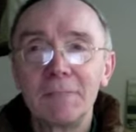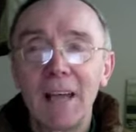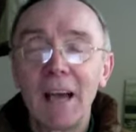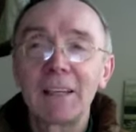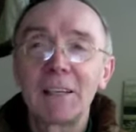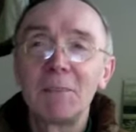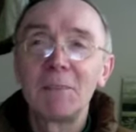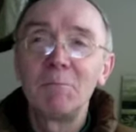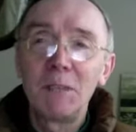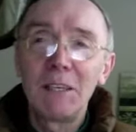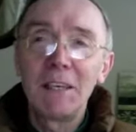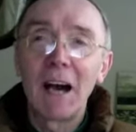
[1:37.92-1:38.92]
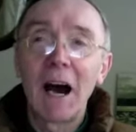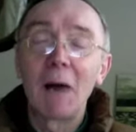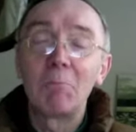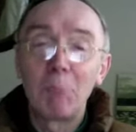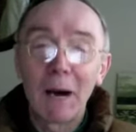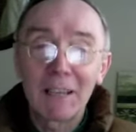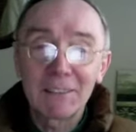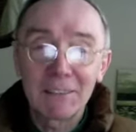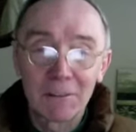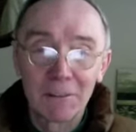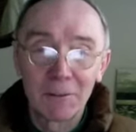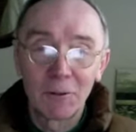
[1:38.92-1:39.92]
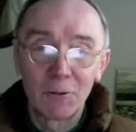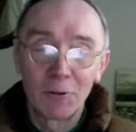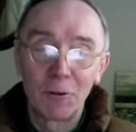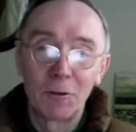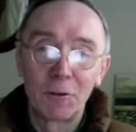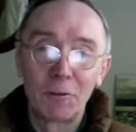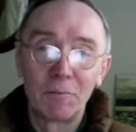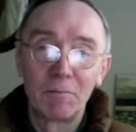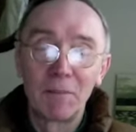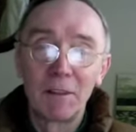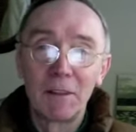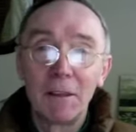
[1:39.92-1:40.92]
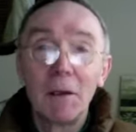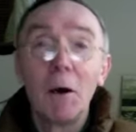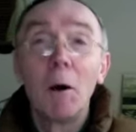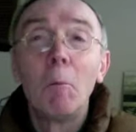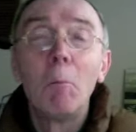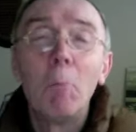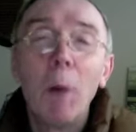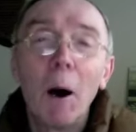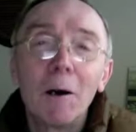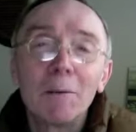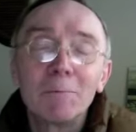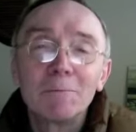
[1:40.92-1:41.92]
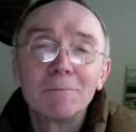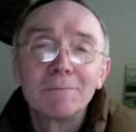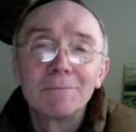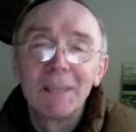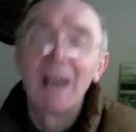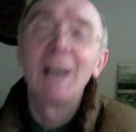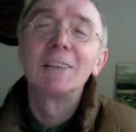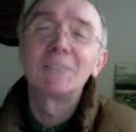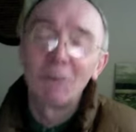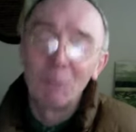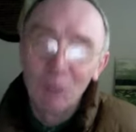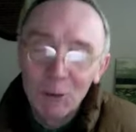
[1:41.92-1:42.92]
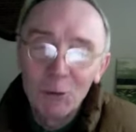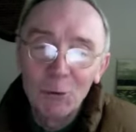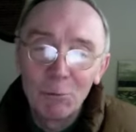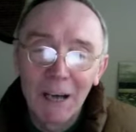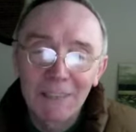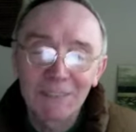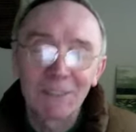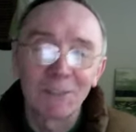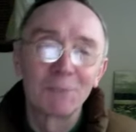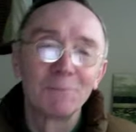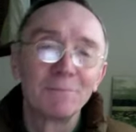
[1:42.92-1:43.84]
It can be a bastard, the truth. But it's a real bastard.